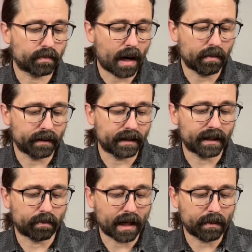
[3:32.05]
Probably
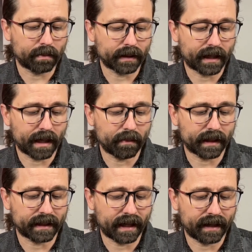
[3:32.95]
not. It probably came
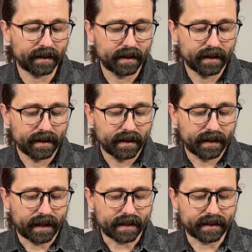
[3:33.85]
like that.
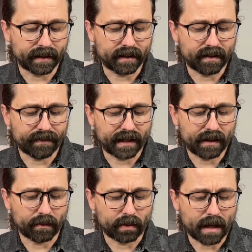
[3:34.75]
It's not enough that I
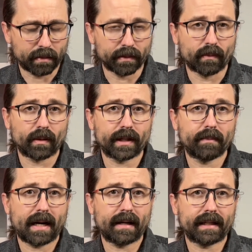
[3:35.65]
would probably worry
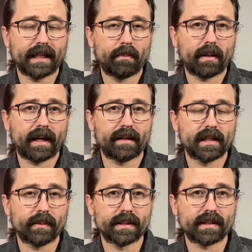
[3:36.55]
about key play
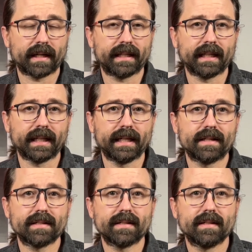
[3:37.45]
until we start getting
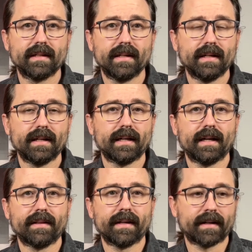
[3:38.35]
leaks,
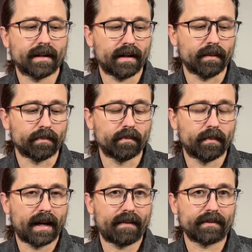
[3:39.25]
and then I'll
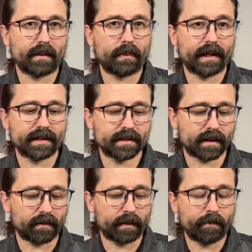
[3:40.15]
have to
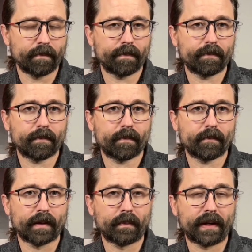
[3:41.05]

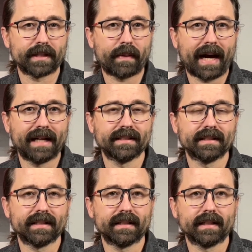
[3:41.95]
replace pads
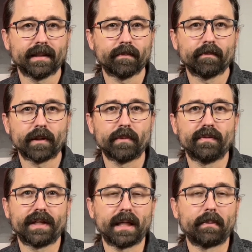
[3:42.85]
and then
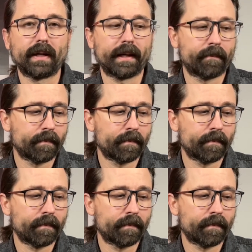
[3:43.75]
remove key play.